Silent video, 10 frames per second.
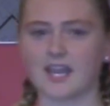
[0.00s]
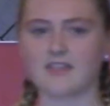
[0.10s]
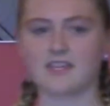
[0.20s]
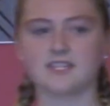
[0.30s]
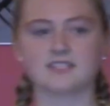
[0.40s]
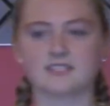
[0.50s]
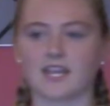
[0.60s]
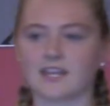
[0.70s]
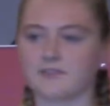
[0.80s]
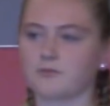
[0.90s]
And then his
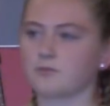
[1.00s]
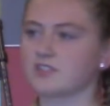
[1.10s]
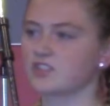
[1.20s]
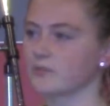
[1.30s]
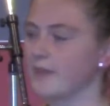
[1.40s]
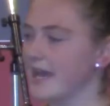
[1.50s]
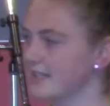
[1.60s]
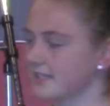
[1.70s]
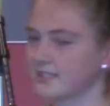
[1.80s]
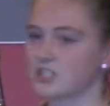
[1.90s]
life was
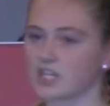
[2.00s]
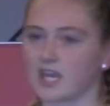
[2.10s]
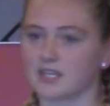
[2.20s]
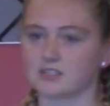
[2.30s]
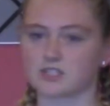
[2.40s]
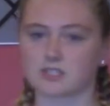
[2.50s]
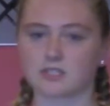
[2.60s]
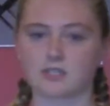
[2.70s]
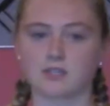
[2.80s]
dramatically changed